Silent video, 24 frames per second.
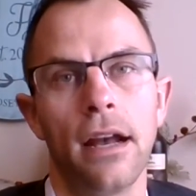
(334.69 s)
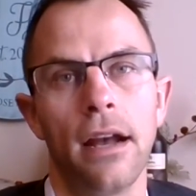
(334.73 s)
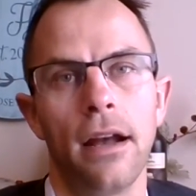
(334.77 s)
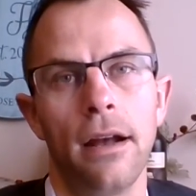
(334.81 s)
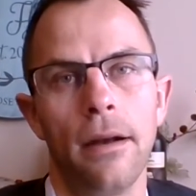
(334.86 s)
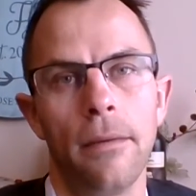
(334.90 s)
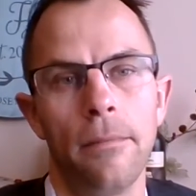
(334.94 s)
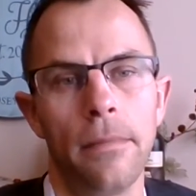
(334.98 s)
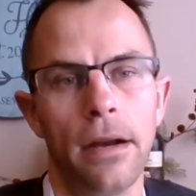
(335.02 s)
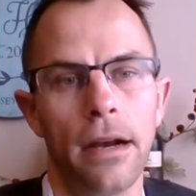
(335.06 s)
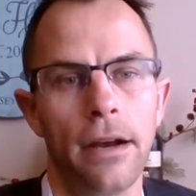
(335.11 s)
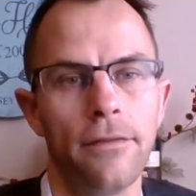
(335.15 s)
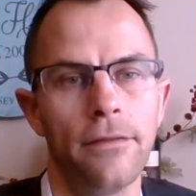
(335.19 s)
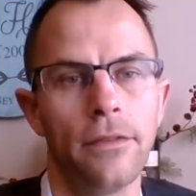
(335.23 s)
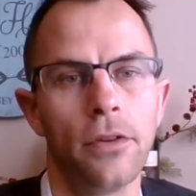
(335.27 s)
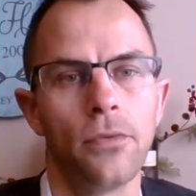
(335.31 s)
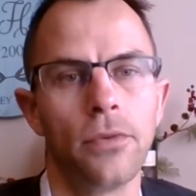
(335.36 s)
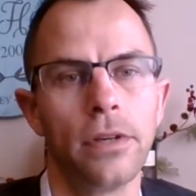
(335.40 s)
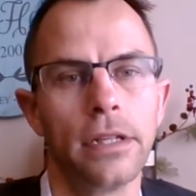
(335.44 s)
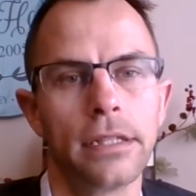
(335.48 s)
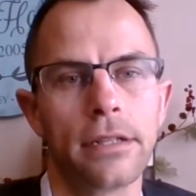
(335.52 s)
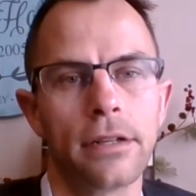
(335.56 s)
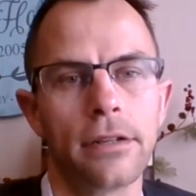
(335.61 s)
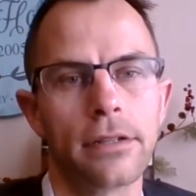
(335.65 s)
of the
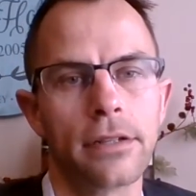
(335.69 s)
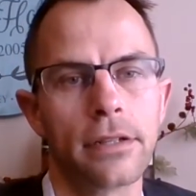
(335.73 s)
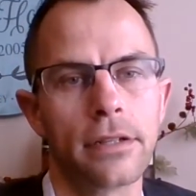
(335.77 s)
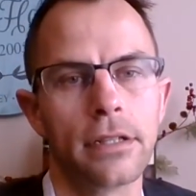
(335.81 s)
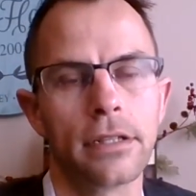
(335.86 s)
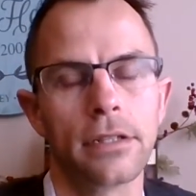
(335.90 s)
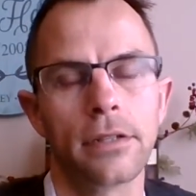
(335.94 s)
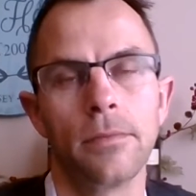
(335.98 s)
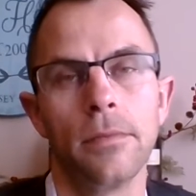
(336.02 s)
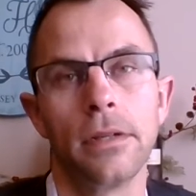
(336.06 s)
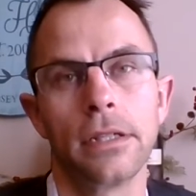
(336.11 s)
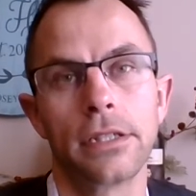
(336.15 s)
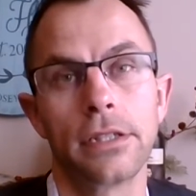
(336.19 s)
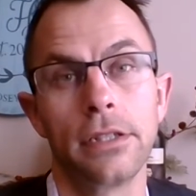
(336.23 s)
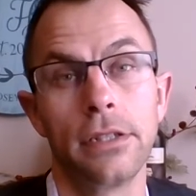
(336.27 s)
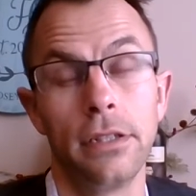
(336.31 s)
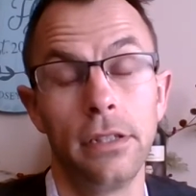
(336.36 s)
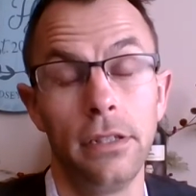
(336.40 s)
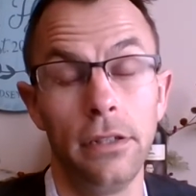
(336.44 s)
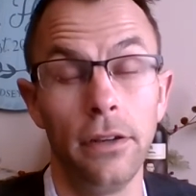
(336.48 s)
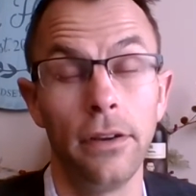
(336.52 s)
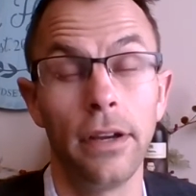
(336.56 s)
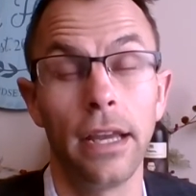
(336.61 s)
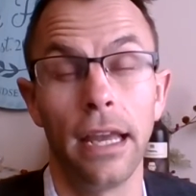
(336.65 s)
researcher as much
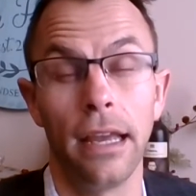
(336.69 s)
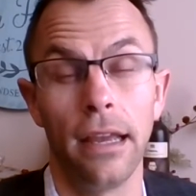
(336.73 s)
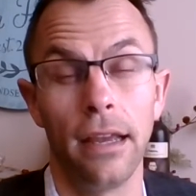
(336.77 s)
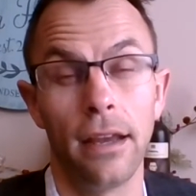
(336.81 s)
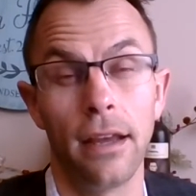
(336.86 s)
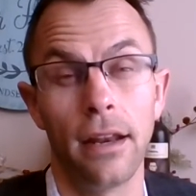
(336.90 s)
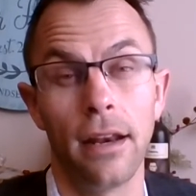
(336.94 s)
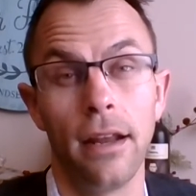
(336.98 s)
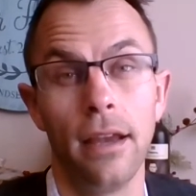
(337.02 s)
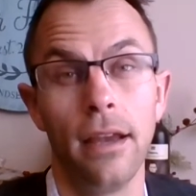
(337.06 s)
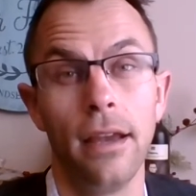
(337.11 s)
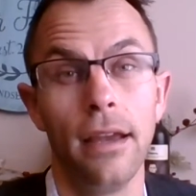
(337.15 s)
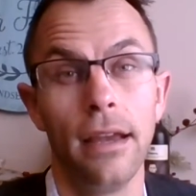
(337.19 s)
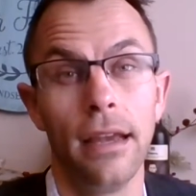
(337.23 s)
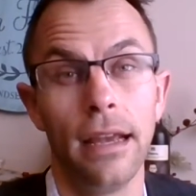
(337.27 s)
as you can.